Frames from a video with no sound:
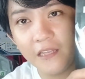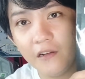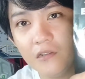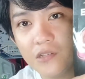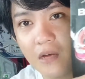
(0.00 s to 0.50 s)
they
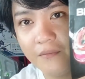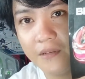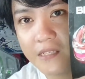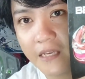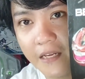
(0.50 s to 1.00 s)
also have
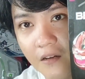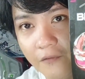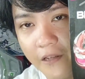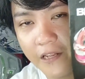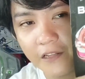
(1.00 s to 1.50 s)
this kind
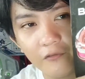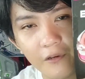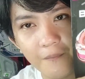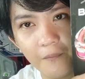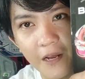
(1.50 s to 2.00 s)
of let it
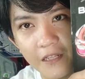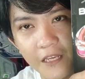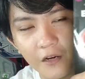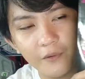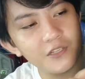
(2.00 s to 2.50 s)
rip right here,